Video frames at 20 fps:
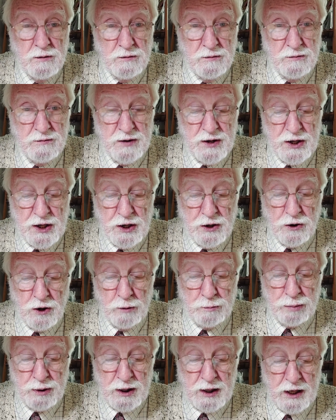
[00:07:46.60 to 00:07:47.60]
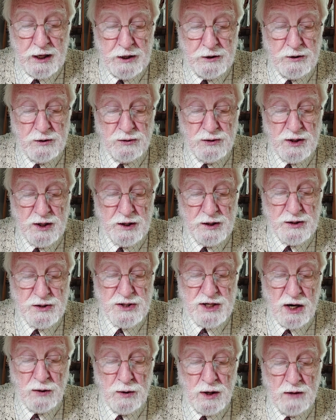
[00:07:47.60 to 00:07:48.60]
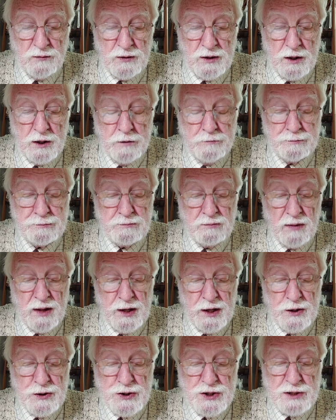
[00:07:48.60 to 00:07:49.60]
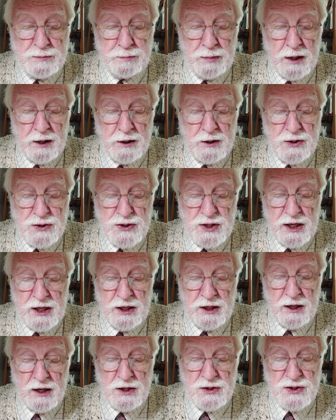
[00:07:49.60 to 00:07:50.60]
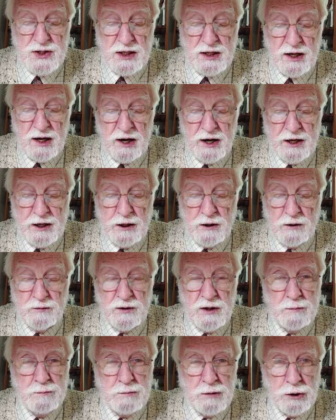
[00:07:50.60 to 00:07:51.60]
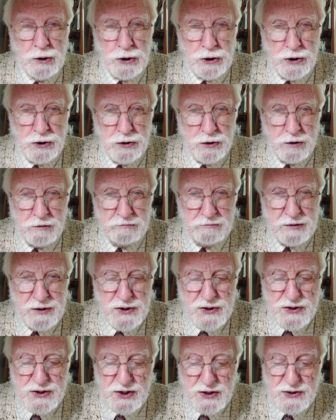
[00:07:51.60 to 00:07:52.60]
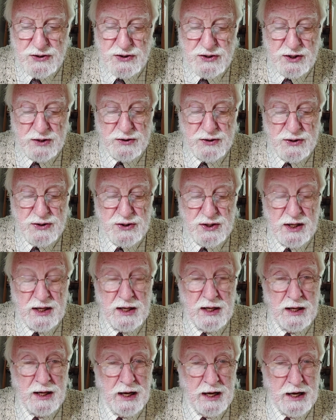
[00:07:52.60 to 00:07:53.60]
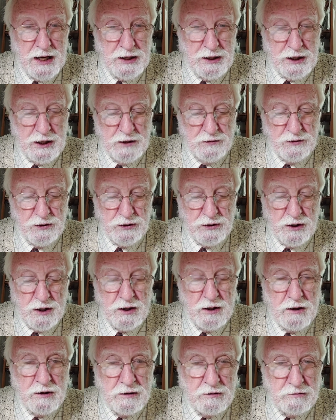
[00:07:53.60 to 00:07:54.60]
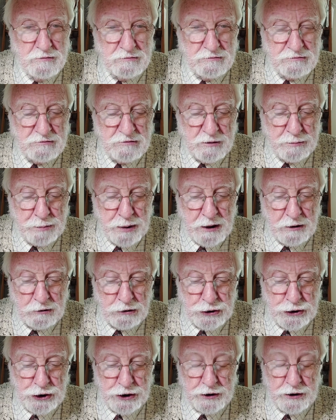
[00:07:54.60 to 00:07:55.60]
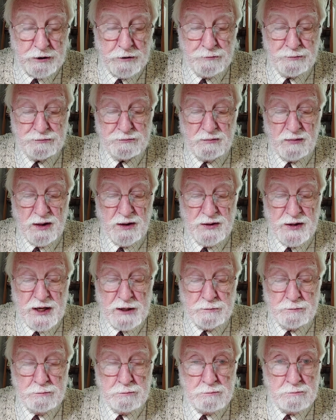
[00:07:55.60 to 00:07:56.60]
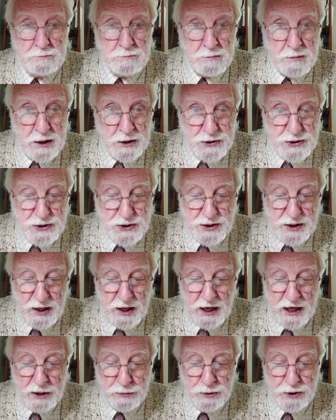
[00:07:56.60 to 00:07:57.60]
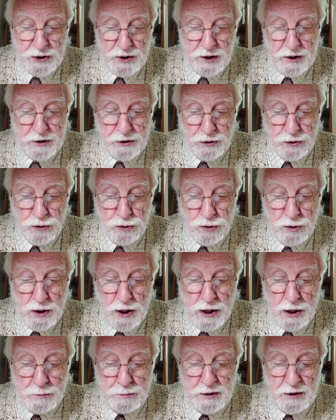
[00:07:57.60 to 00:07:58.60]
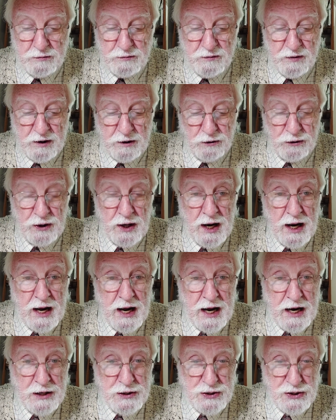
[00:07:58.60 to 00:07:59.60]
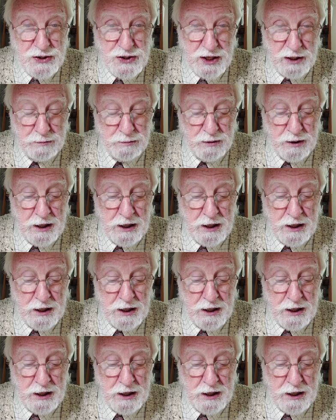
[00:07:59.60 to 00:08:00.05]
very complicated things, however, inspires in us a kind of emotional resistance and even repulsion that must, I would argue, be felt at some